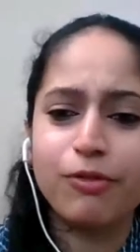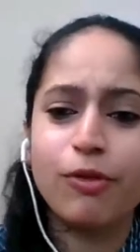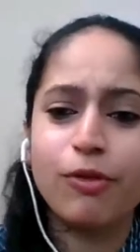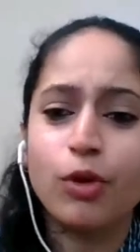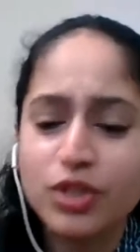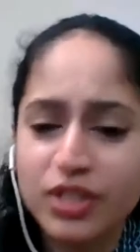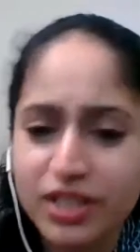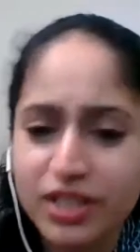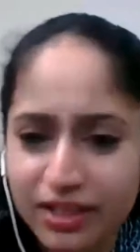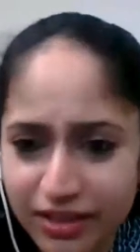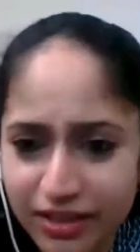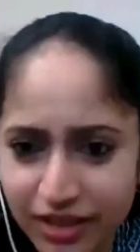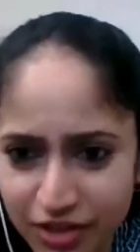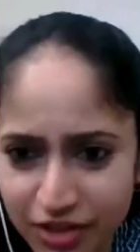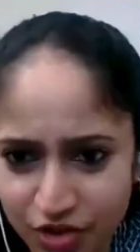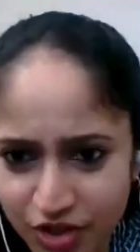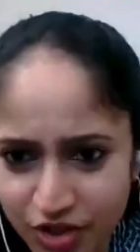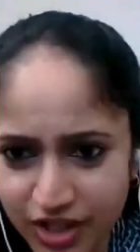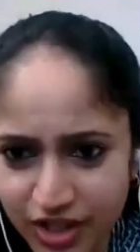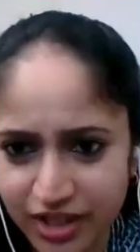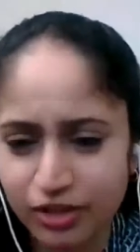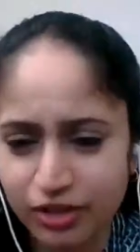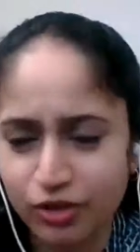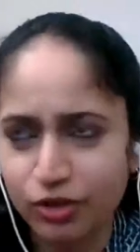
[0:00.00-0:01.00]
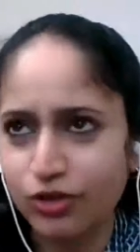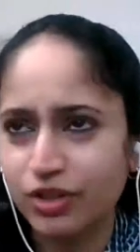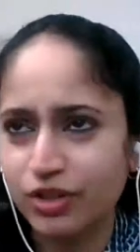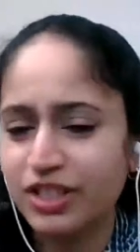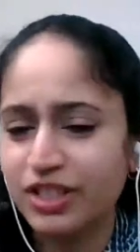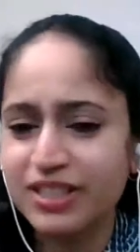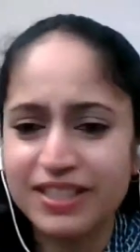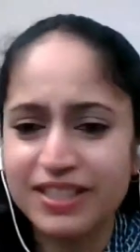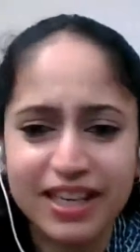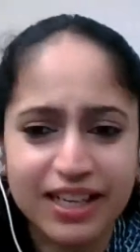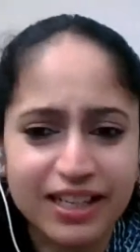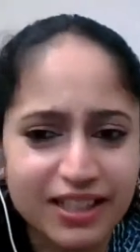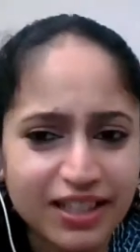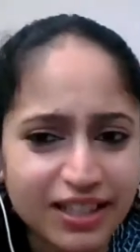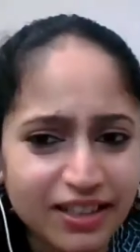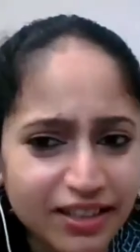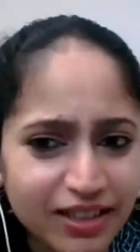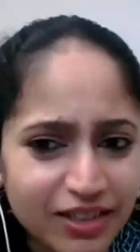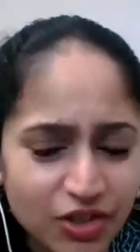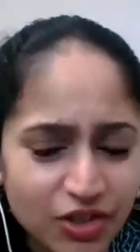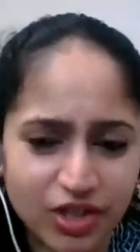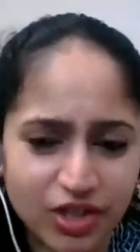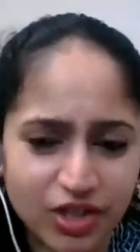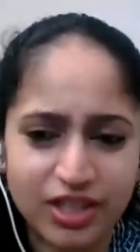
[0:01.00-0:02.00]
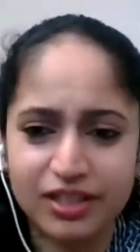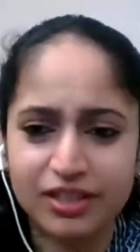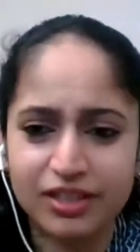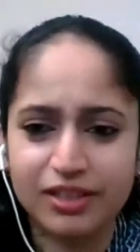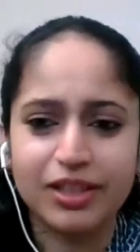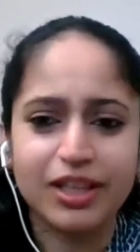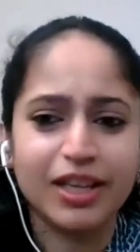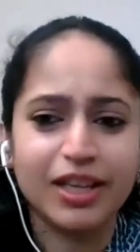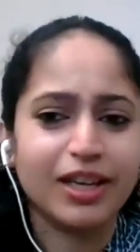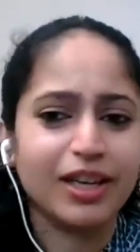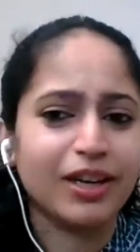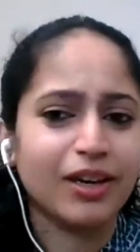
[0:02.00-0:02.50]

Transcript: forcing the child or distracting the child,